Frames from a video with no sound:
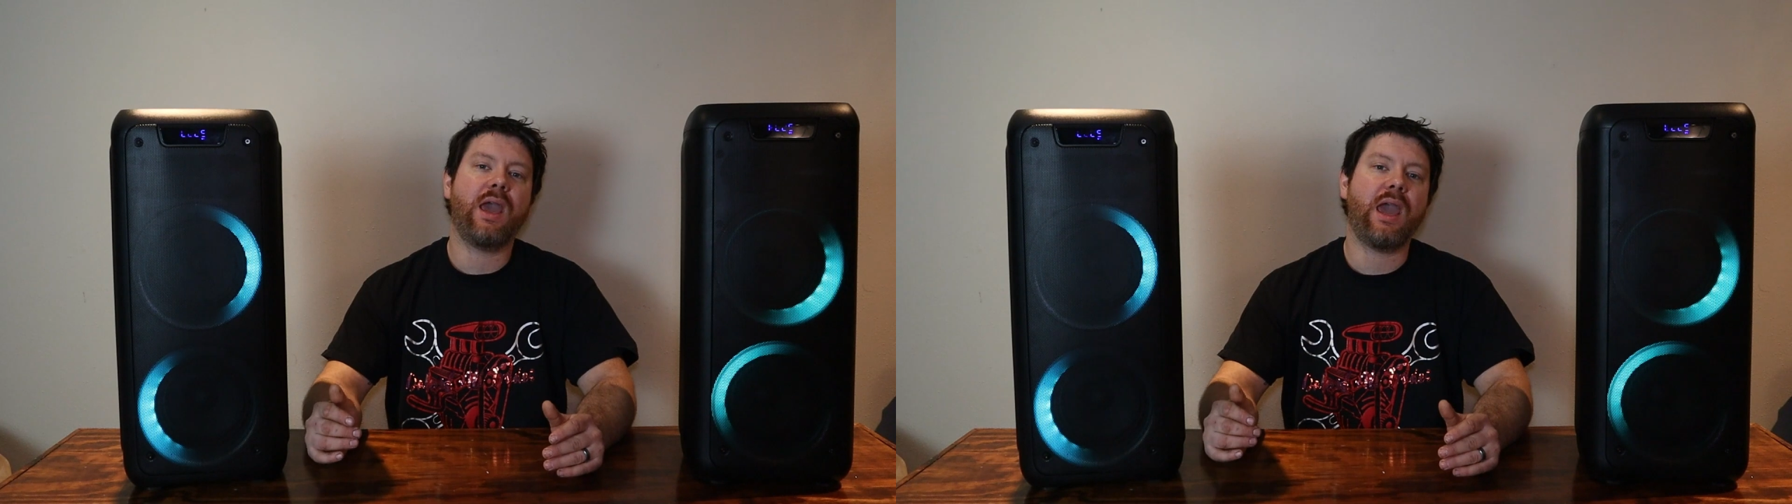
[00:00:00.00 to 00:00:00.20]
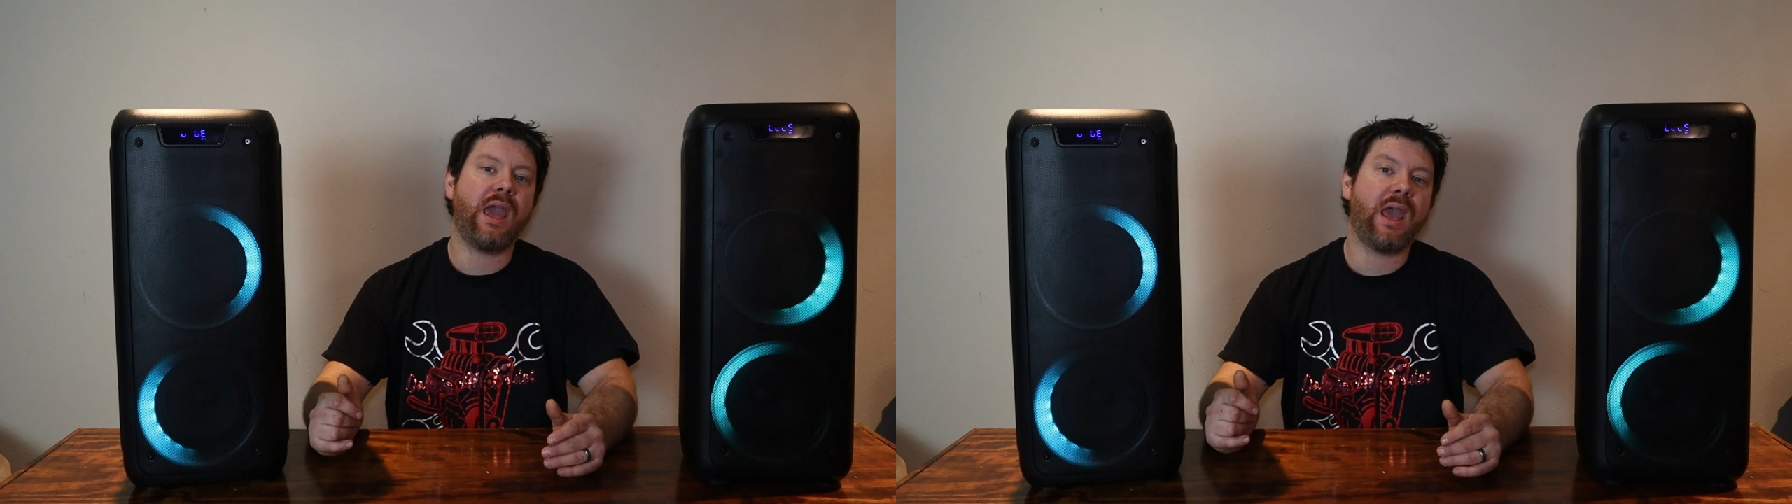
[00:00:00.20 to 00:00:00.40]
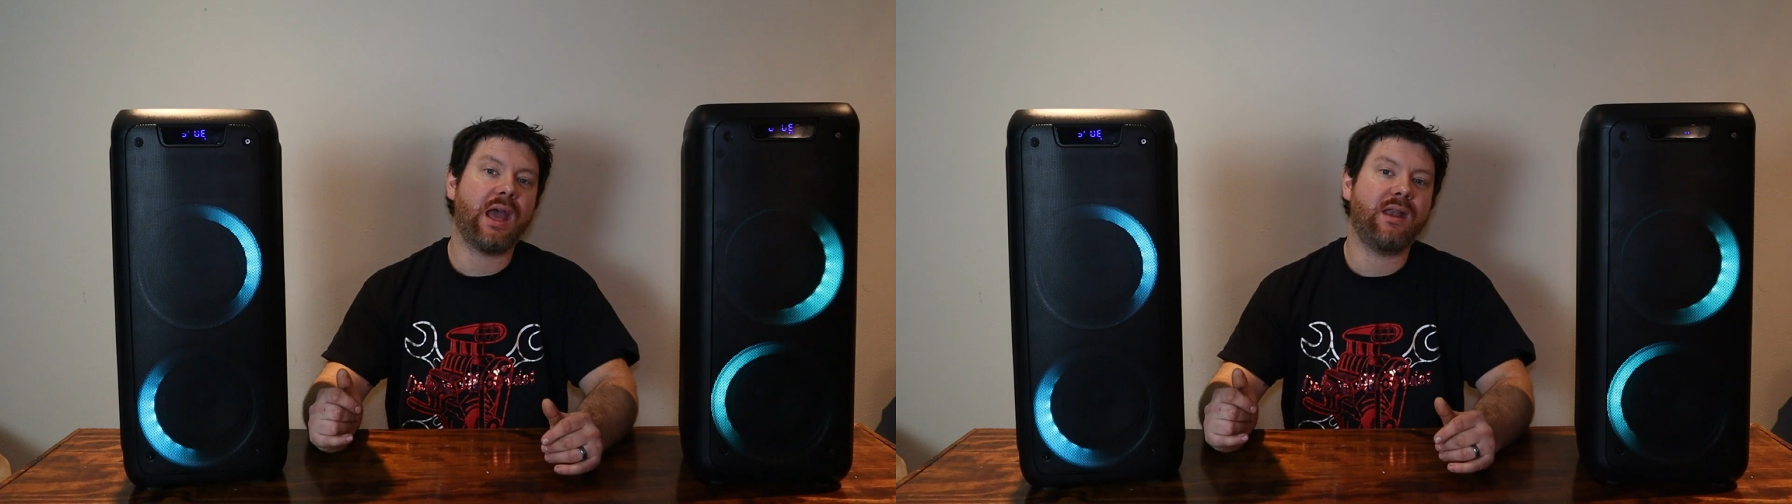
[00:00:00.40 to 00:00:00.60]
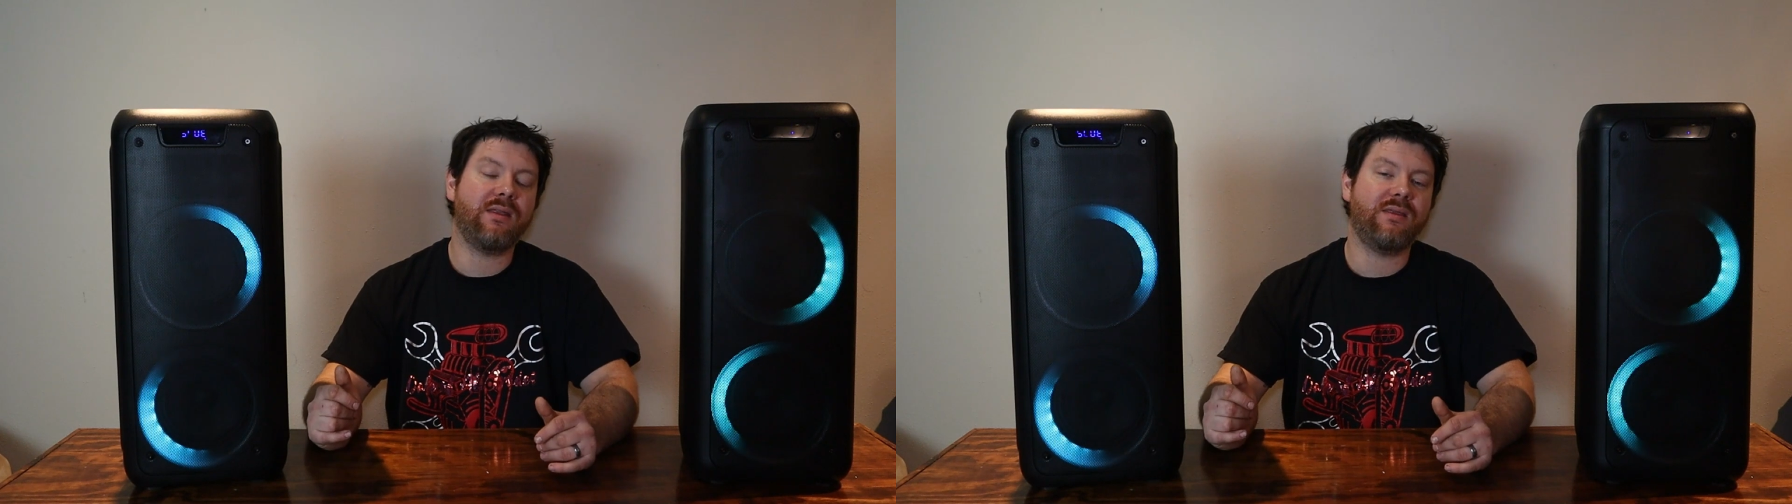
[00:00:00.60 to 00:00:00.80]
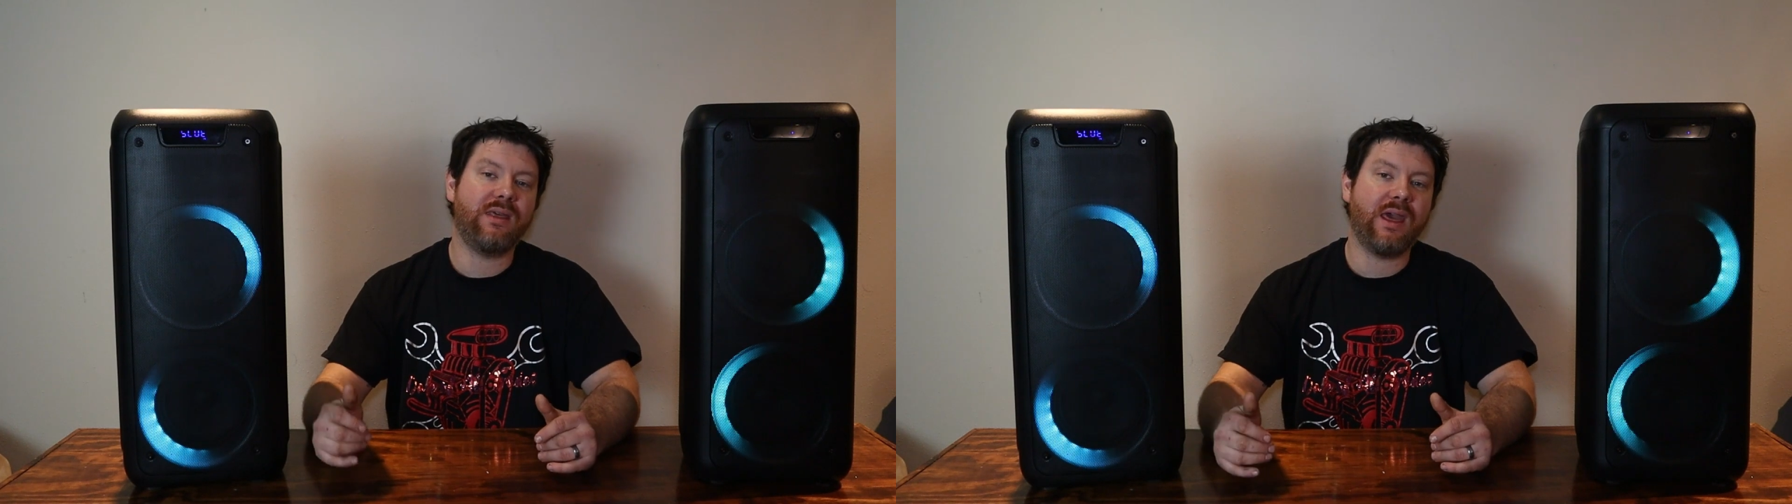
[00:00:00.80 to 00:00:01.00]
and
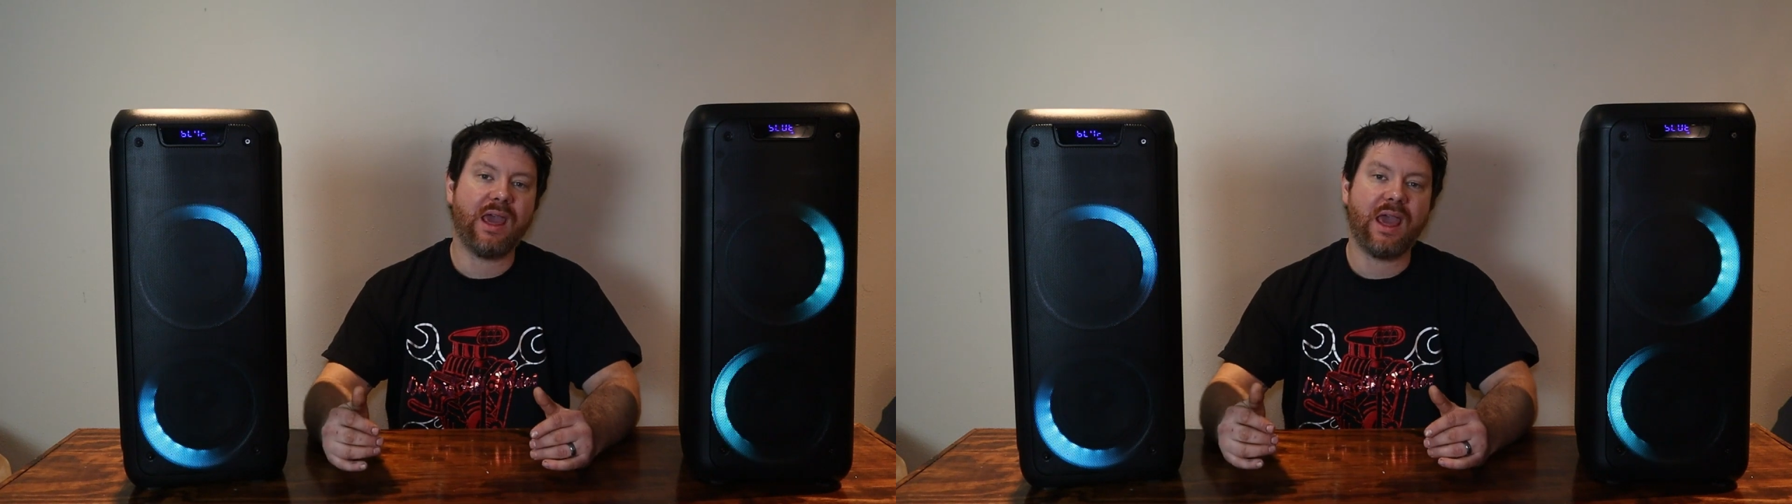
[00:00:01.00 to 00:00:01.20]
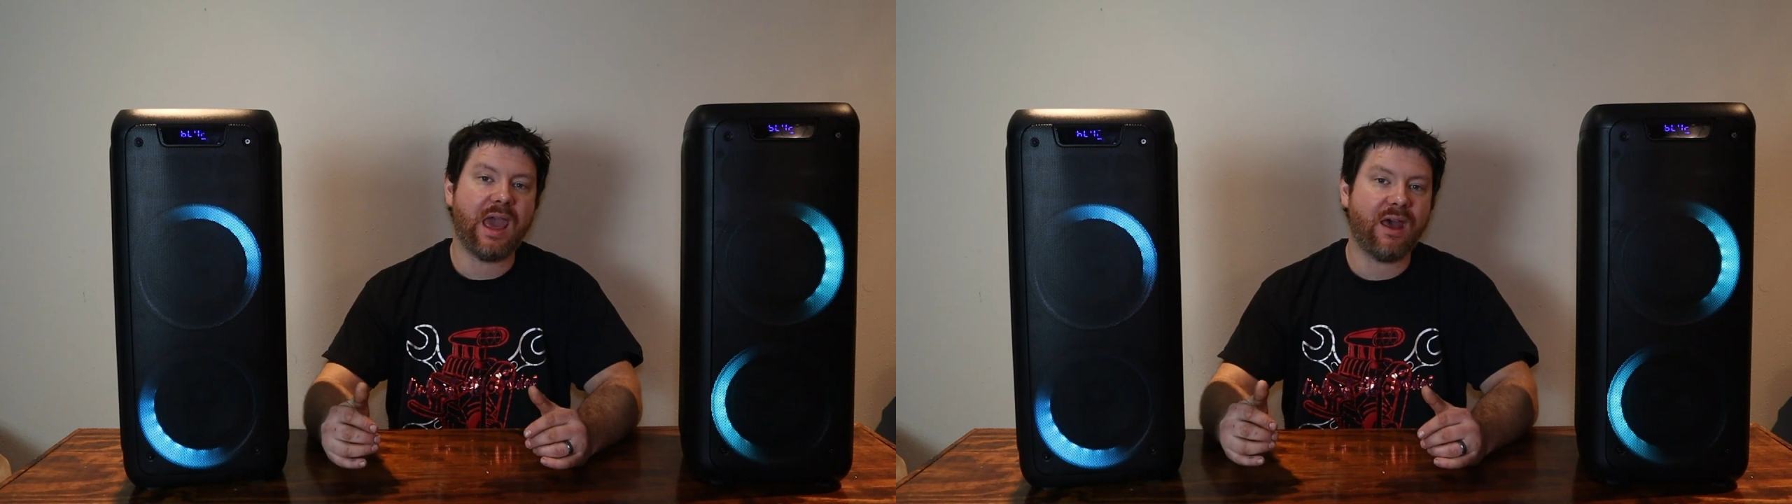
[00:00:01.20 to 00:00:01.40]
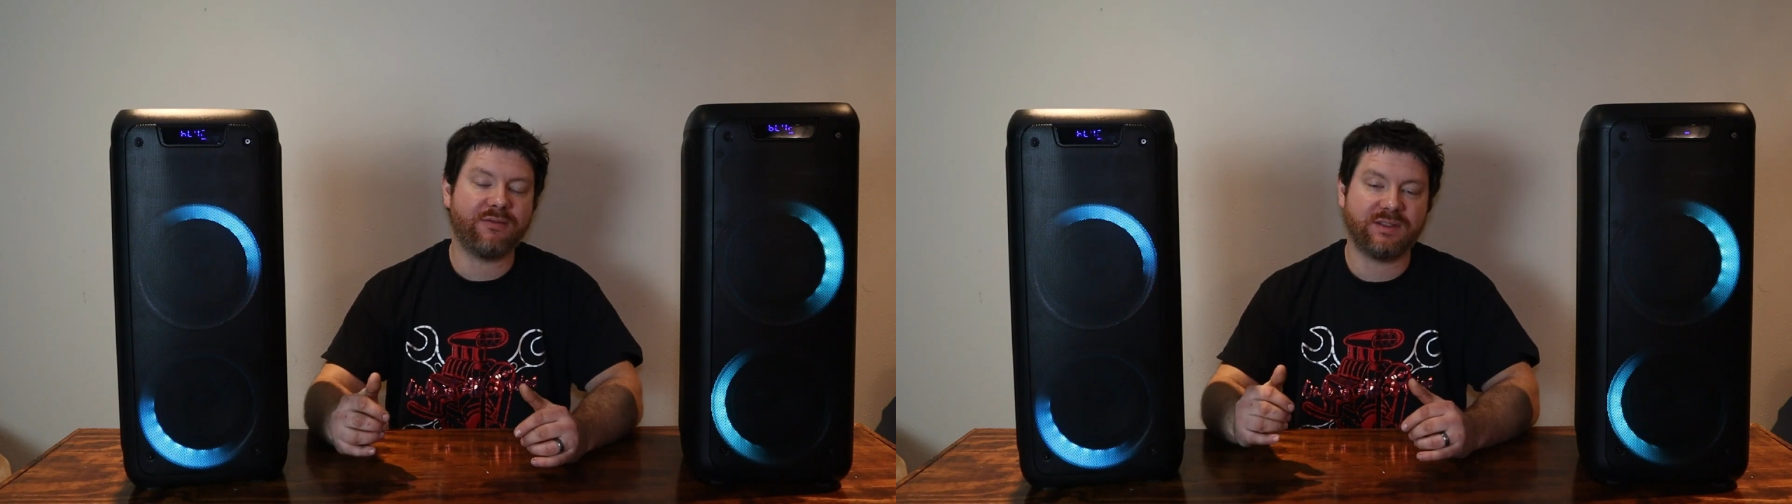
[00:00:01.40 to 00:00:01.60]
they have